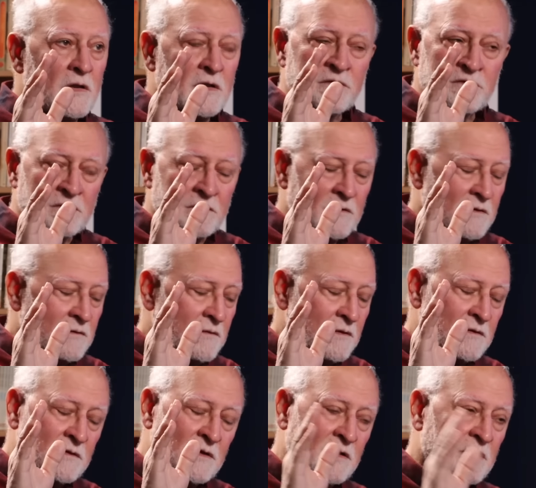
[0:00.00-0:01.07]
There
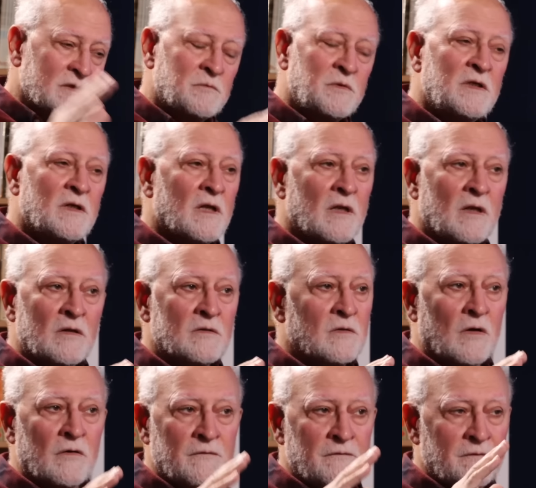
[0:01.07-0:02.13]
has been
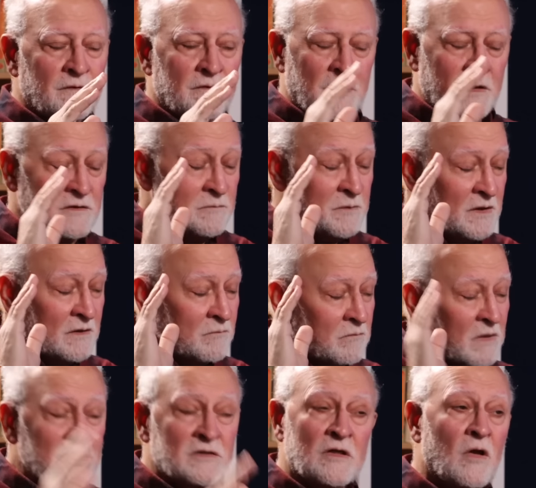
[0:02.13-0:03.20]
there's been
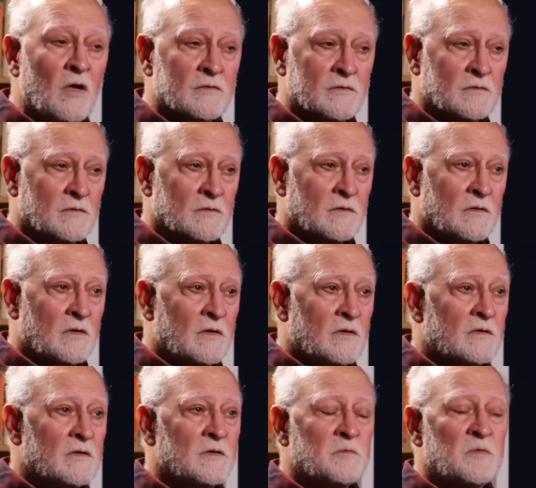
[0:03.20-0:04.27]
much loss.
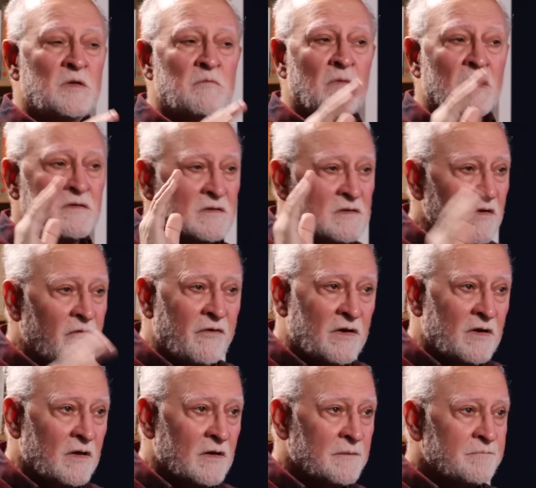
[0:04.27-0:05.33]
There's been much
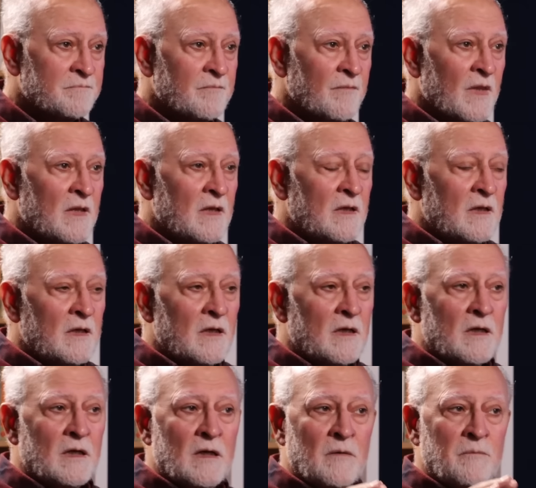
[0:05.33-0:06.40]
suffering.
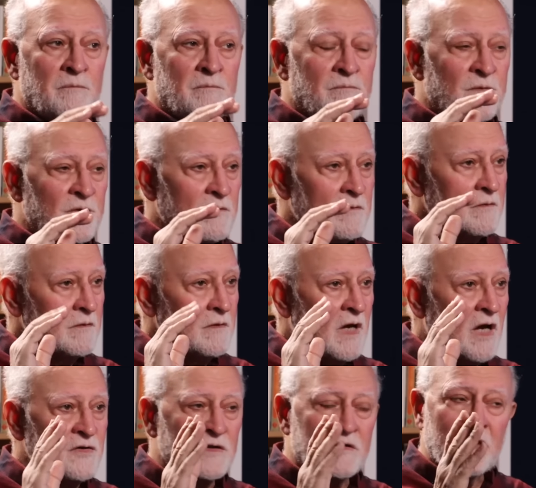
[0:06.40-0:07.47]

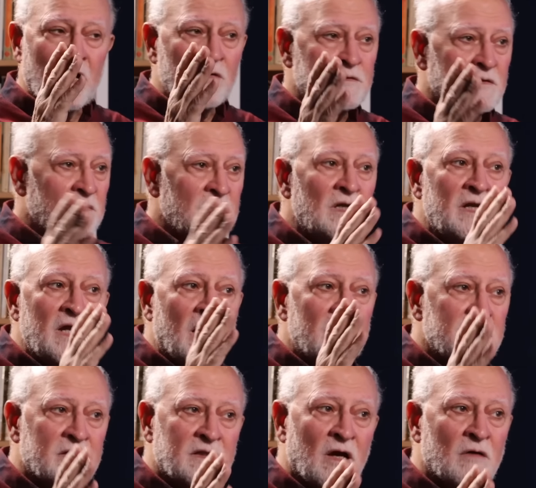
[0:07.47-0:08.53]
100,000, nearly
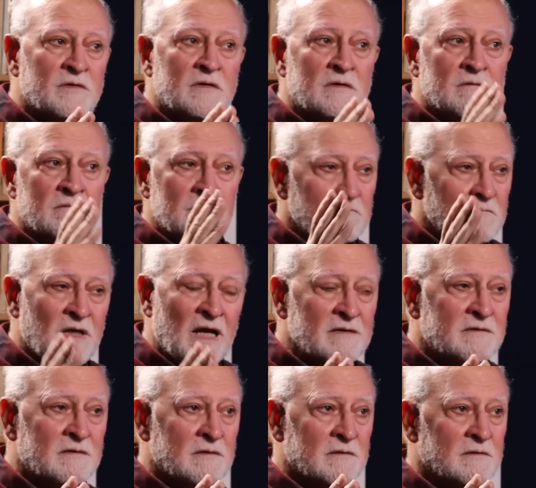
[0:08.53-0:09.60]
100,000
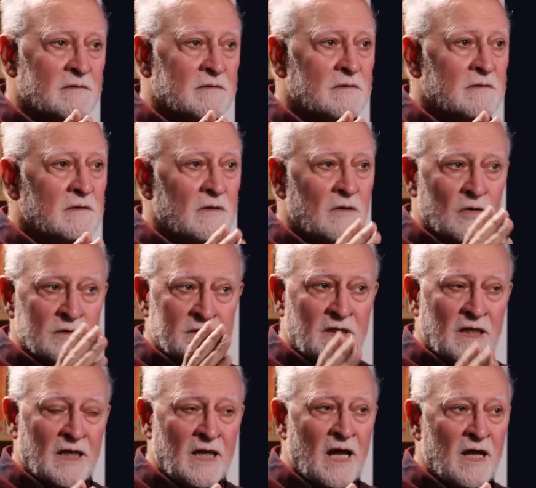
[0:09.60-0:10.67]
Gazans lost
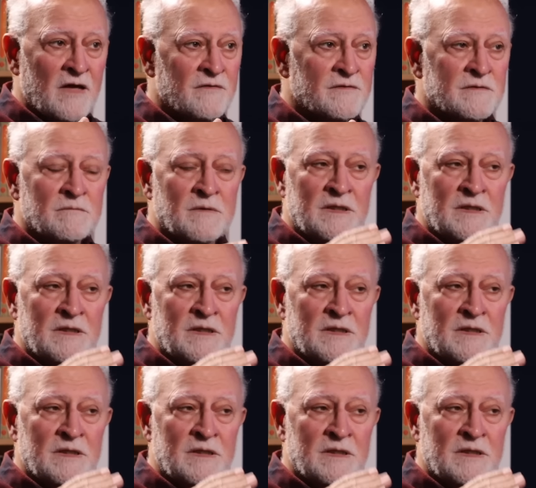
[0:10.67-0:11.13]
their lives.